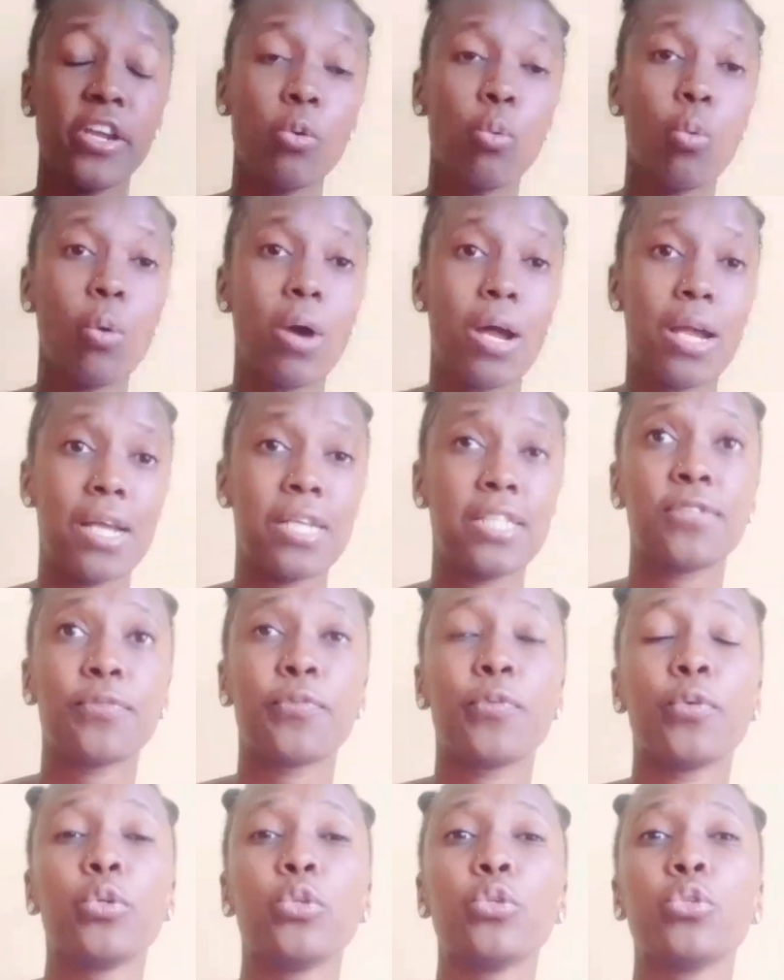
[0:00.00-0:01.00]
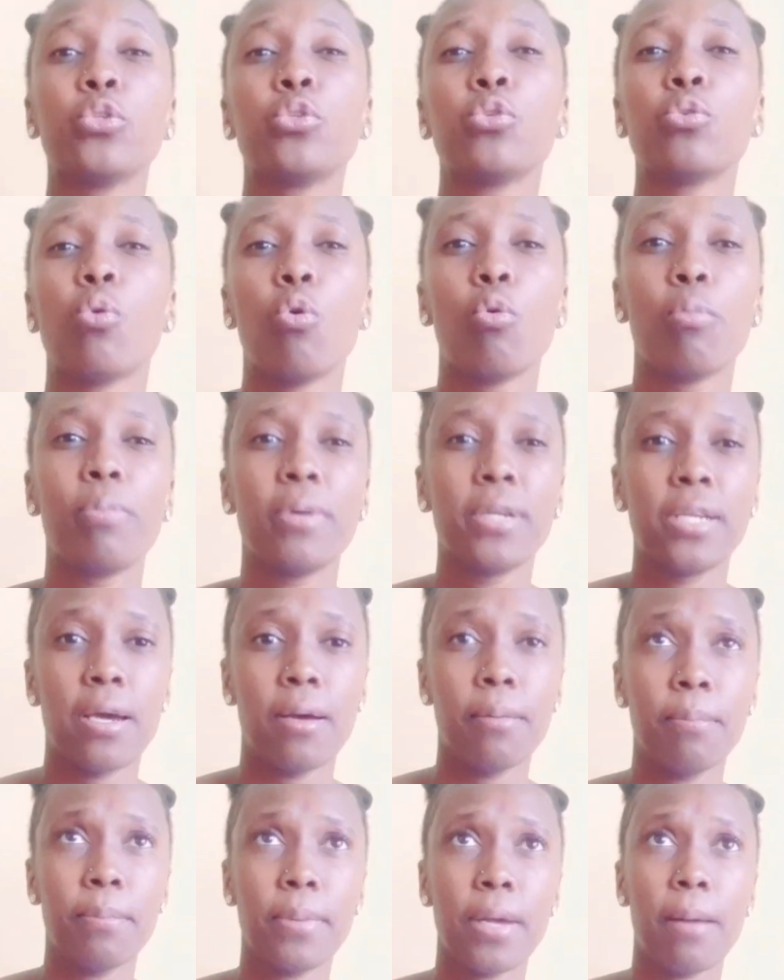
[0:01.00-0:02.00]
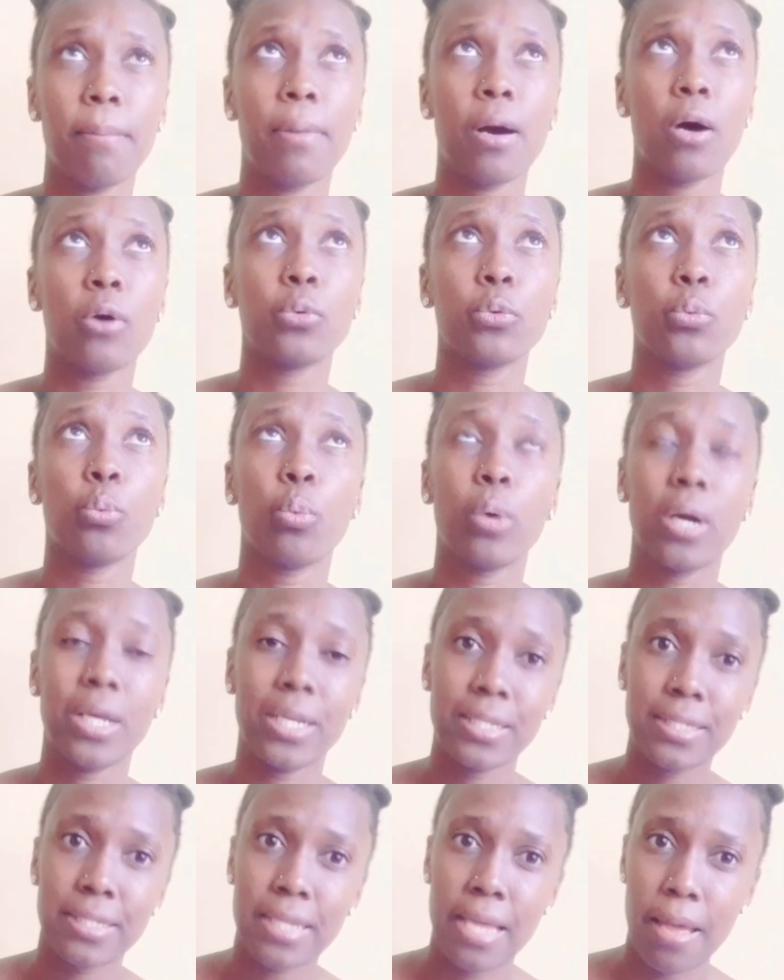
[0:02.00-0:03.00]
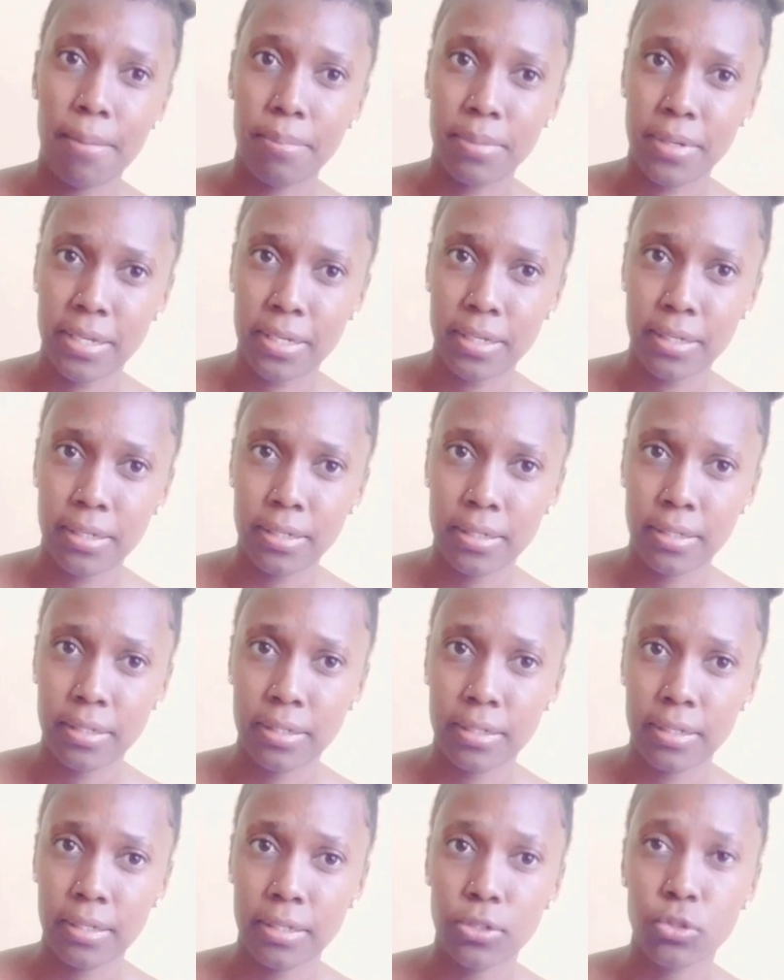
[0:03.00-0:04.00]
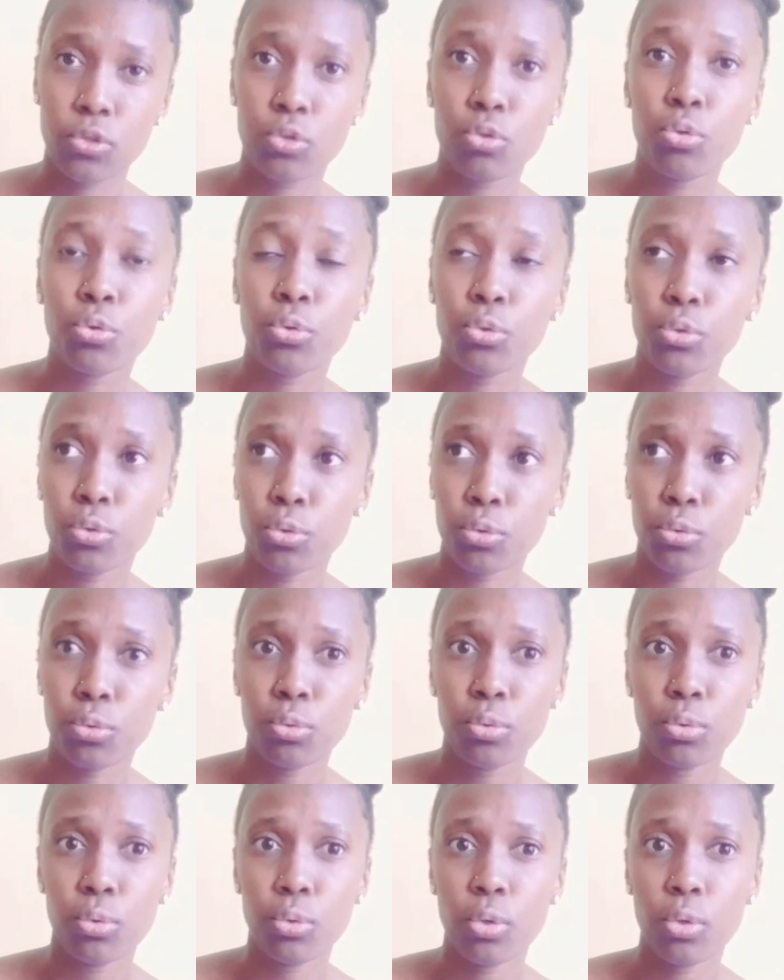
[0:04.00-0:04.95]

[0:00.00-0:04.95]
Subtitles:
wise for you to open up about what is happening to you,